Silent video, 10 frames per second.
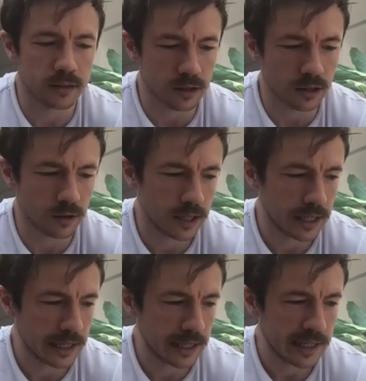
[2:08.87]
So
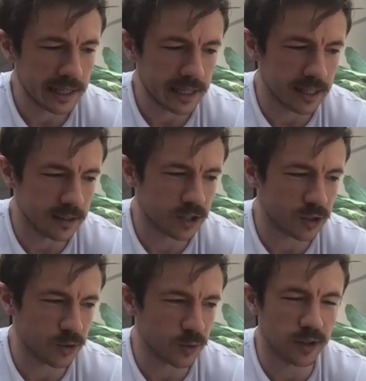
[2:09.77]
as
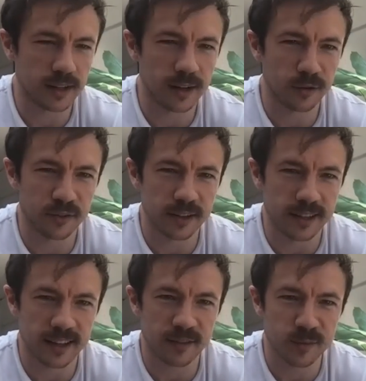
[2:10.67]
soon as we're, hopefully
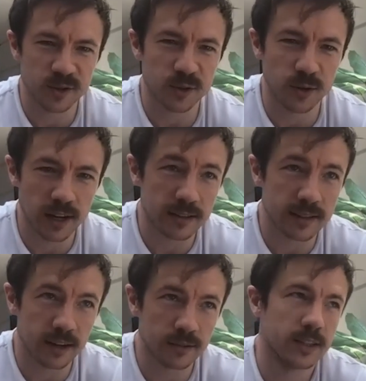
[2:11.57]
the government sort of let us
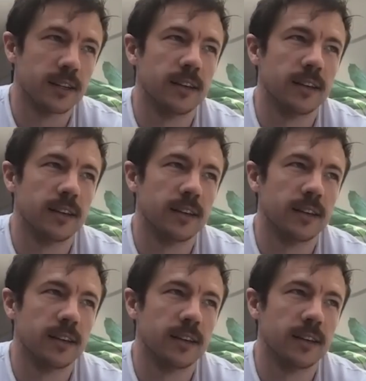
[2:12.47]
out